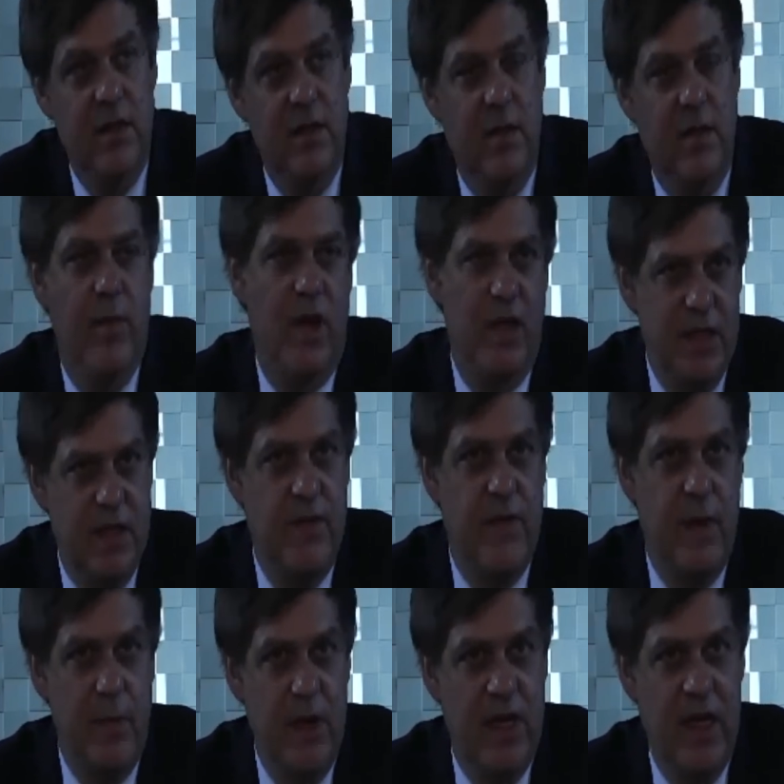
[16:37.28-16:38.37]
positive
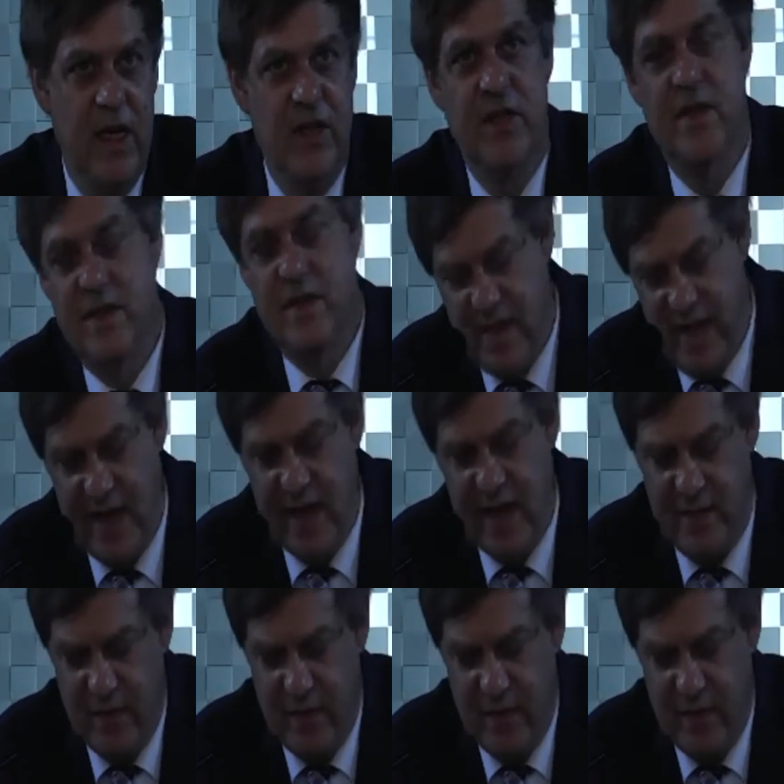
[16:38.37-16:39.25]
obligations, negative